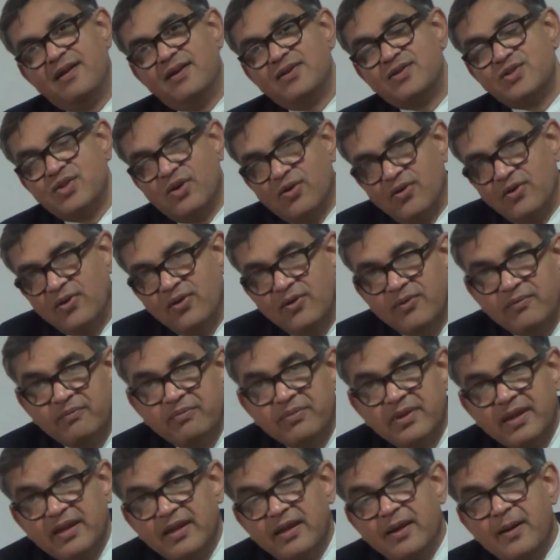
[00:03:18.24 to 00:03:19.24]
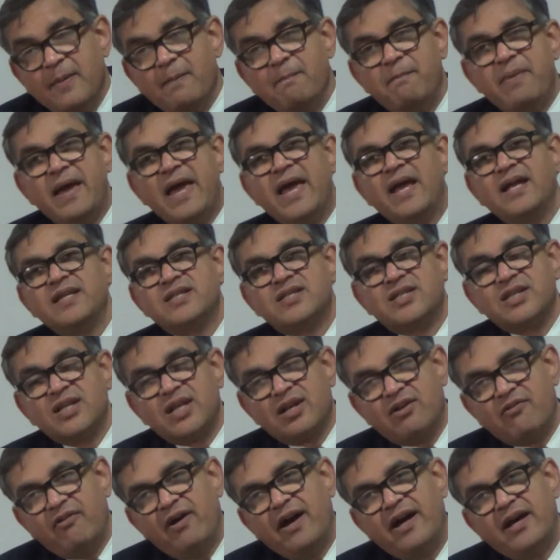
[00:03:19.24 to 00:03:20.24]
So banks
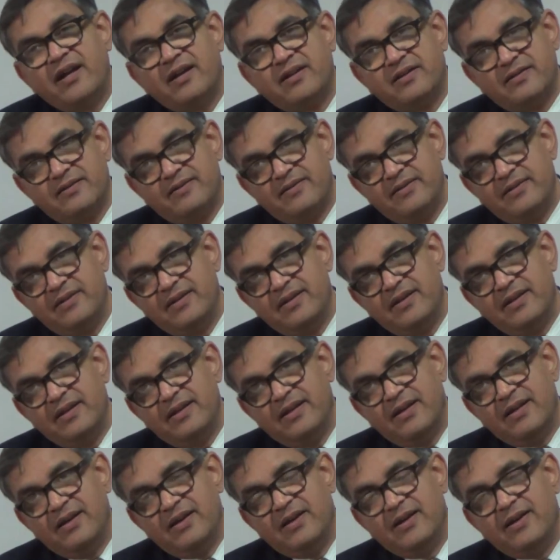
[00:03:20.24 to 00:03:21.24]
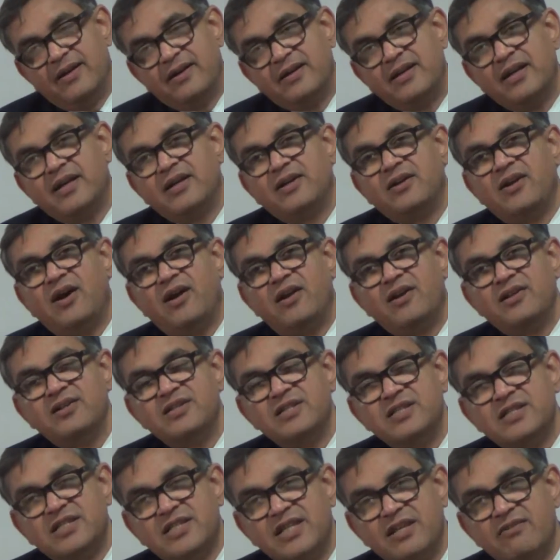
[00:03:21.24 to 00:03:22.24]
require
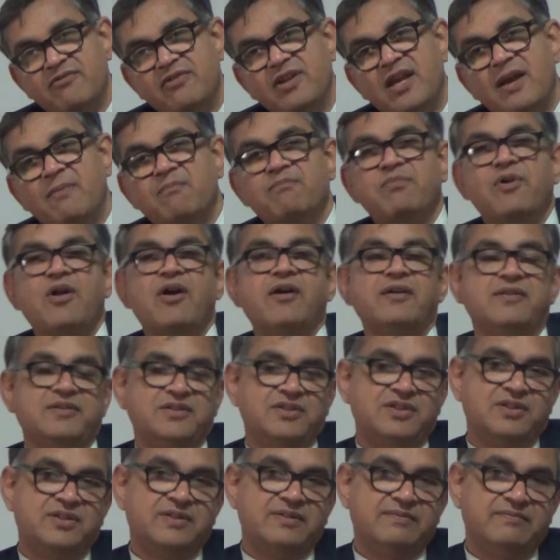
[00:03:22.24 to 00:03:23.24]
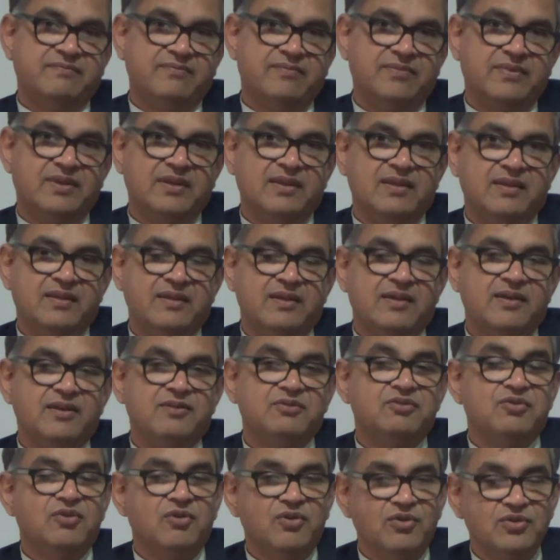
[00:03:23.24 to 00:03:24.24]
technology savvy employees
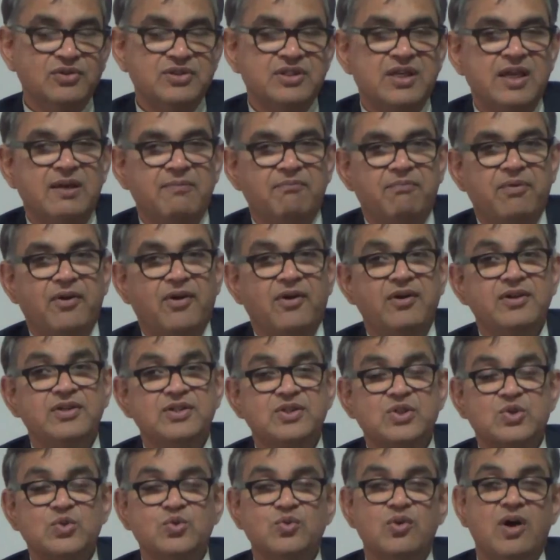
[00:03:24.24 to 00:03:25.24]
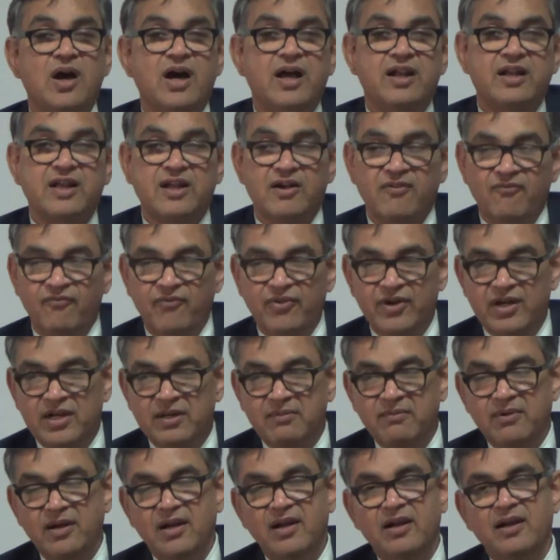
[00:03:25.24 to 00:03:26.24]
those employees who are
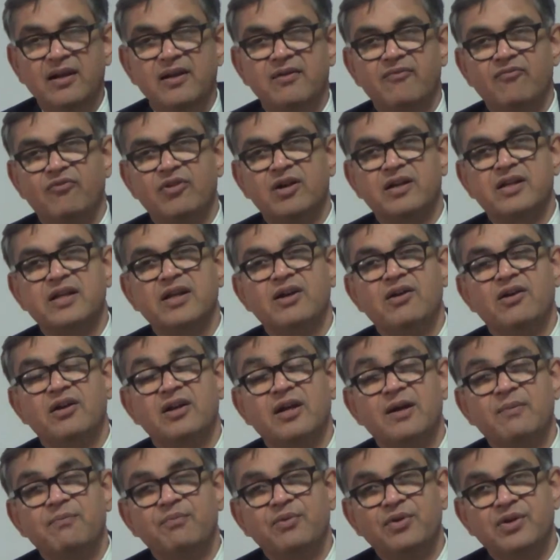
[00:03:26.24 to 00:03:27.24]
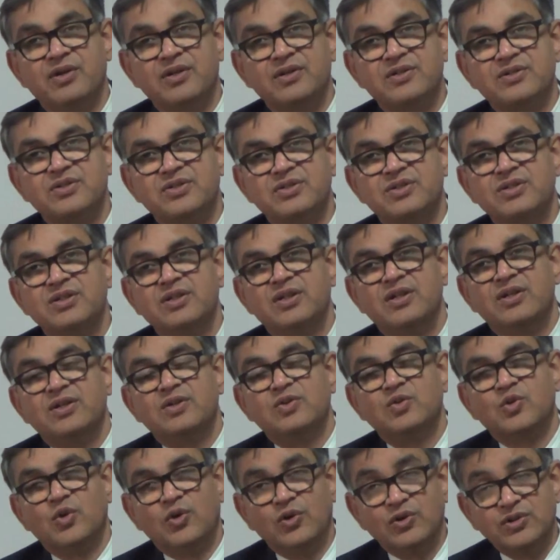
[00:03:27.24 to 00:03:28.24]
comfortable working on computers,
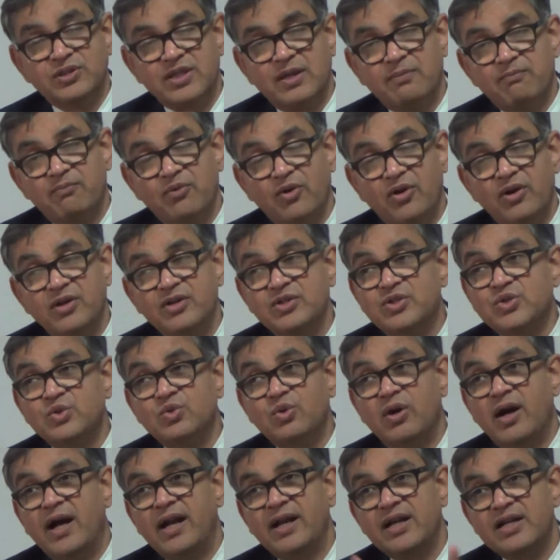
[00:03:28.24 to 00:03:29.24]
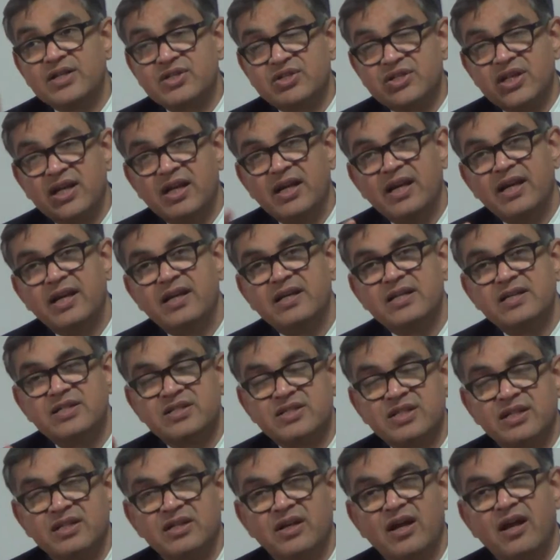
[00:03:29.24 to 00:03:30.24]
those employees who understand latest
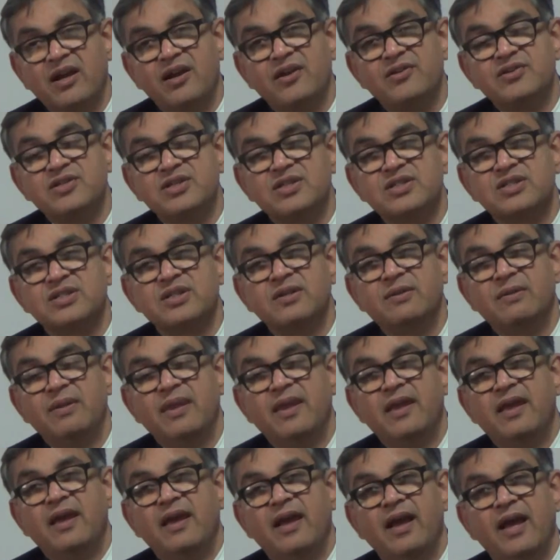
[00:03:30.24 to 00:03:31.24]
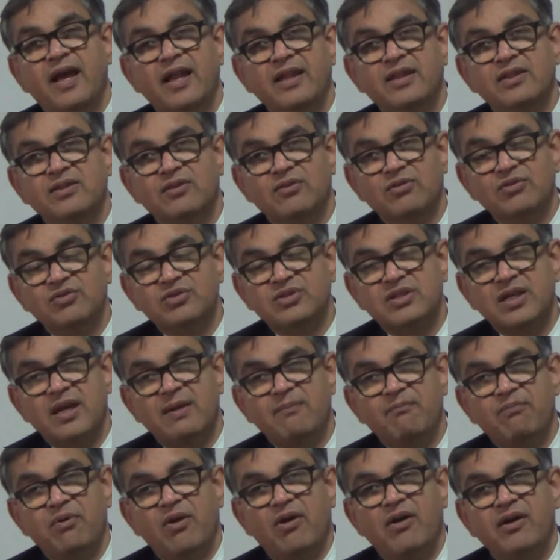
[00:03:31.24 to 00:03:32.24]
technologies and those
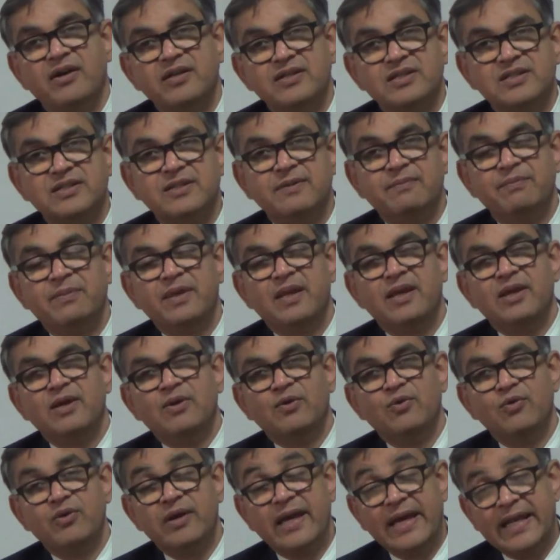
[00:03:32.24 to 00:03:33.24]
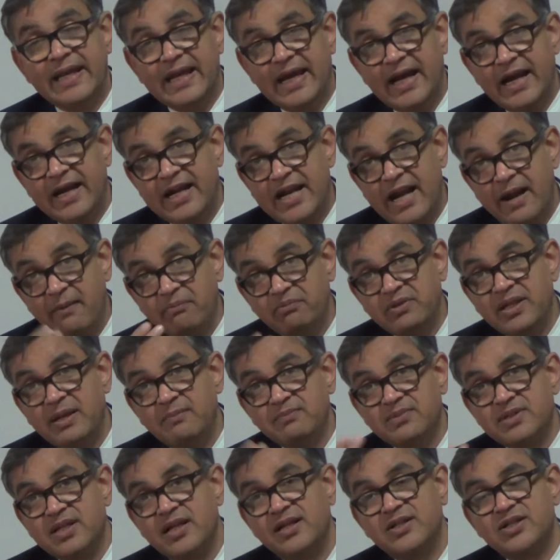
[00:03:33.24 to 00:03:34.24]
employees who can adapt
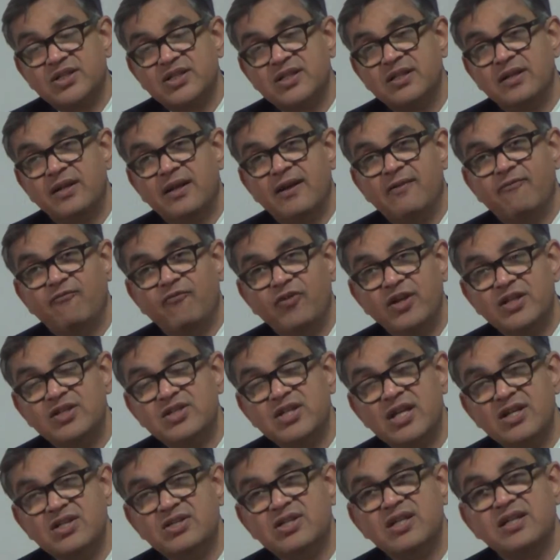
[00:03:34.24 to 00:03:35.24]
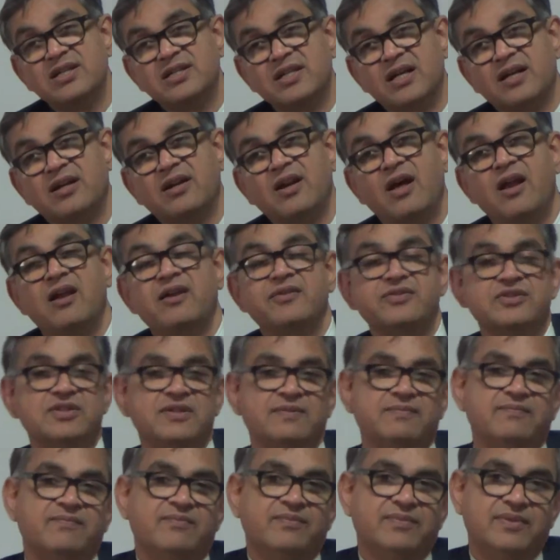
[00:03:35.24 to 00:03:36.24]
themselves with changing technology.
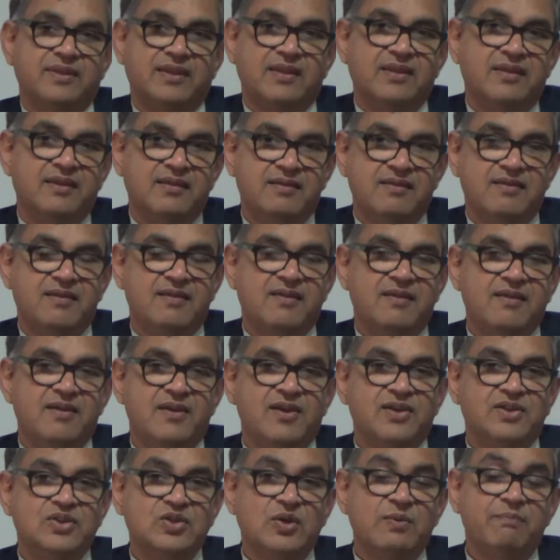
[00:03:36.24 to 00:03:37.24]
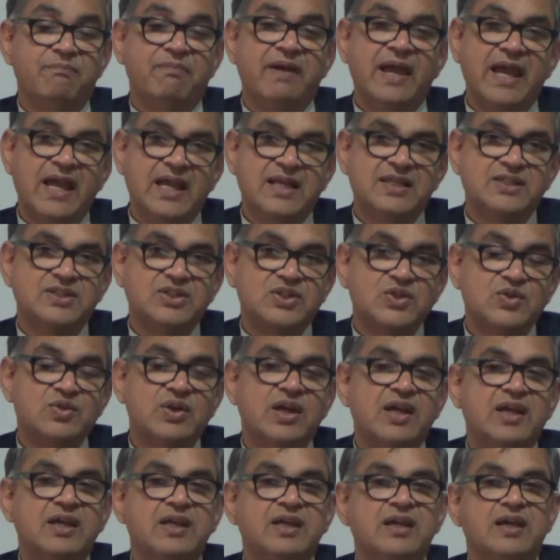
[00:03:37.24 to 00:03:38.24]
So banks
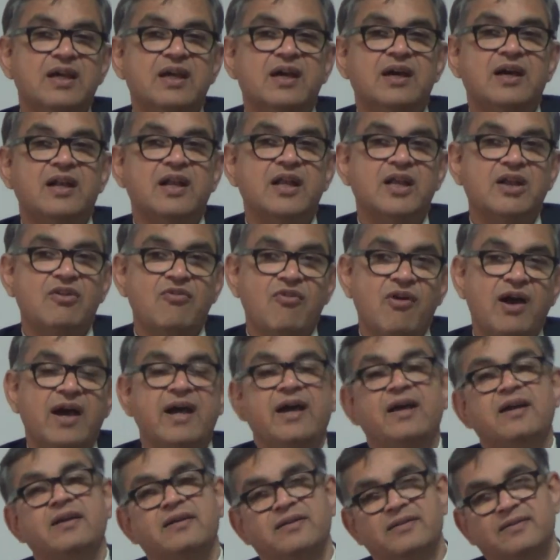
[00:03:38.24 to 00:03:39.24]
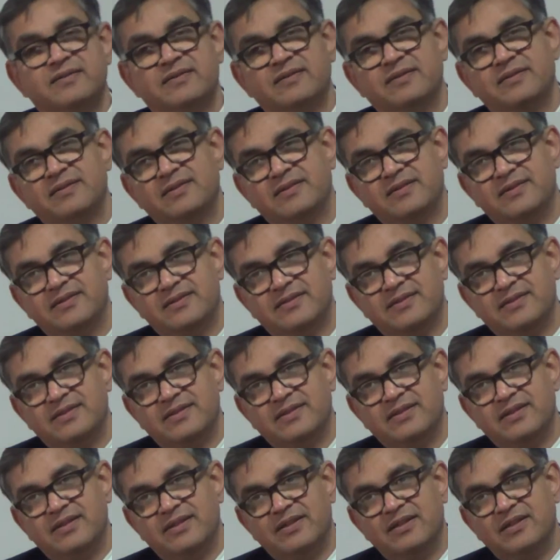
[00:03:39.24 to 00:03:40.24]
today require
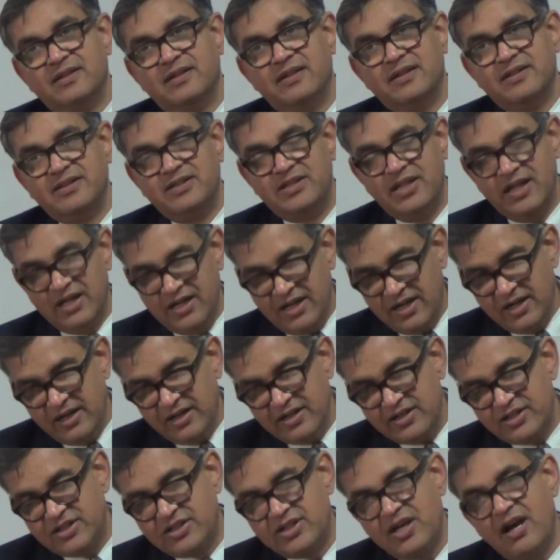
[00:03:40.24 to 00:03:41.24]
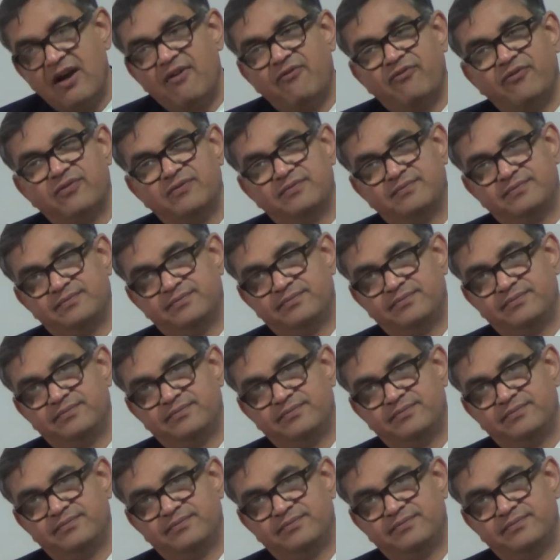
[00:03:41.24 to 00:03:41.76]
younger staff.